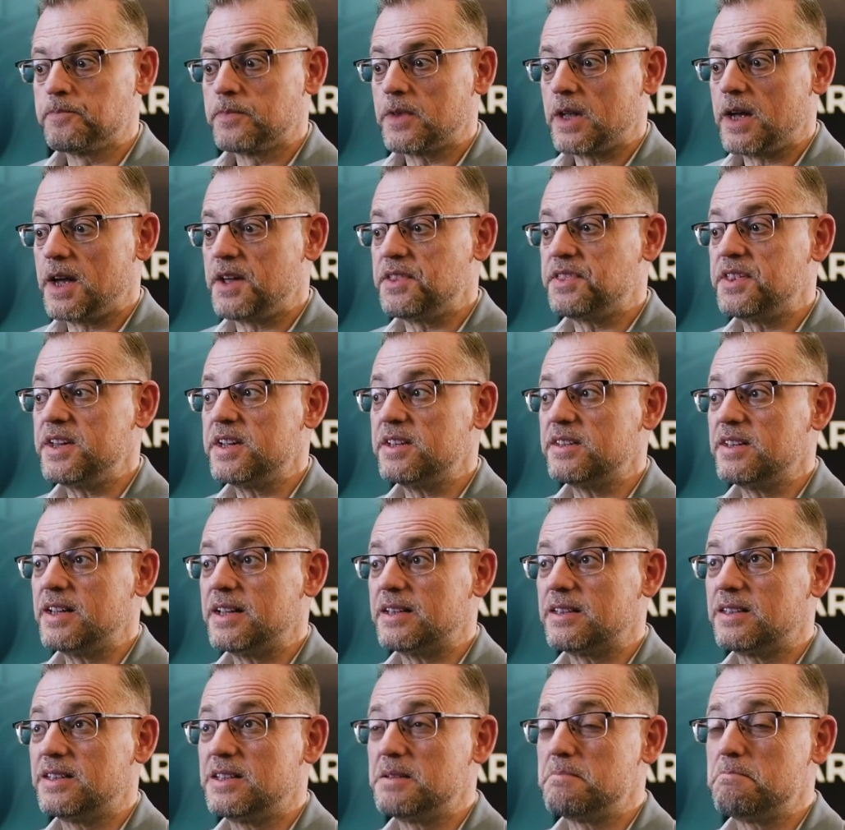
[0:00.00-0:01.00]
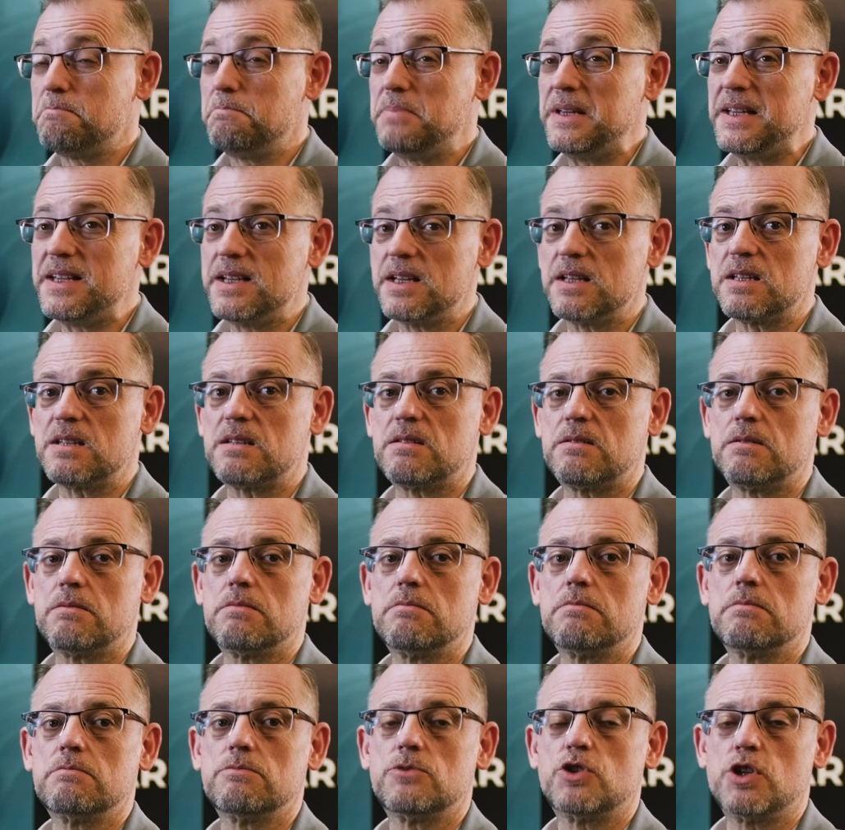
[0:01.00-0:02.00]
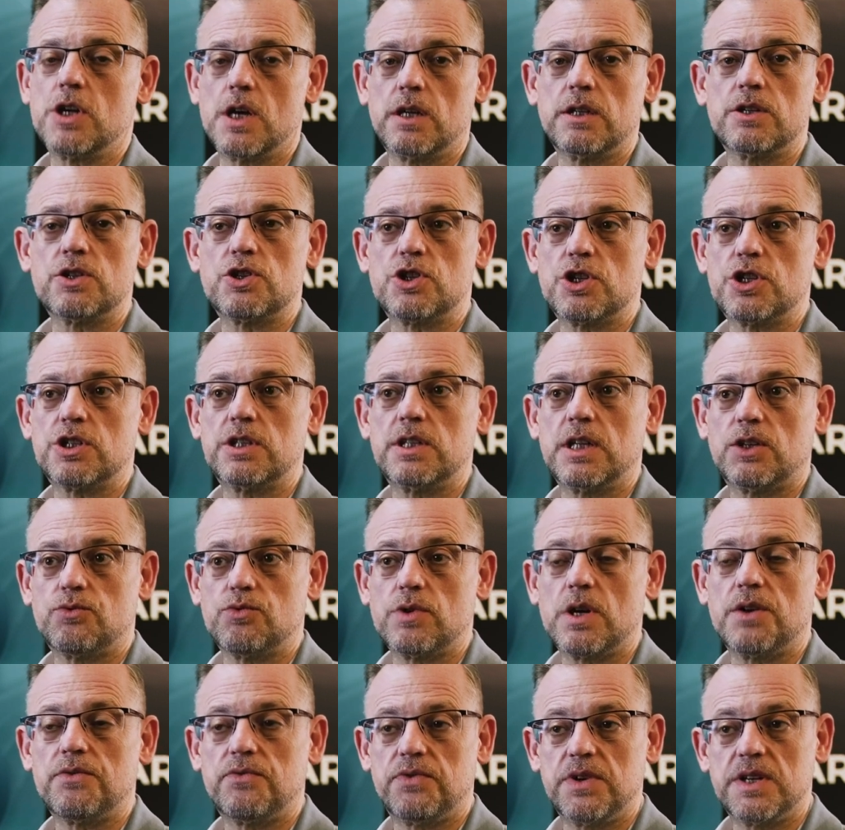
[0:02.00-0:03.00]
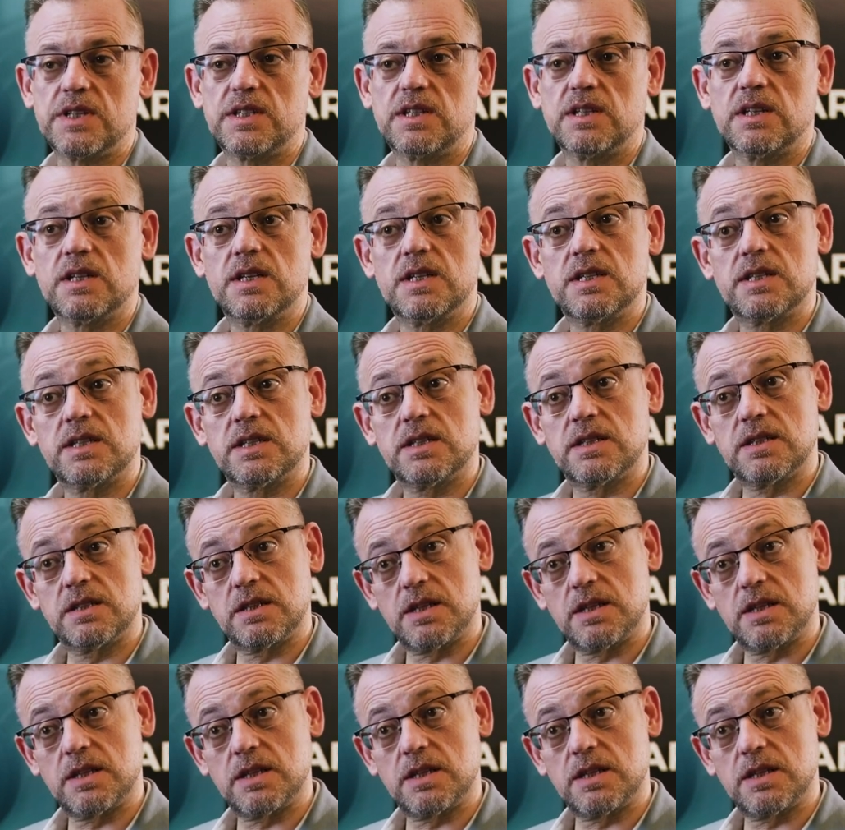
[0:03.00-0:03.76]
I think that the biggest challenges that we are facing is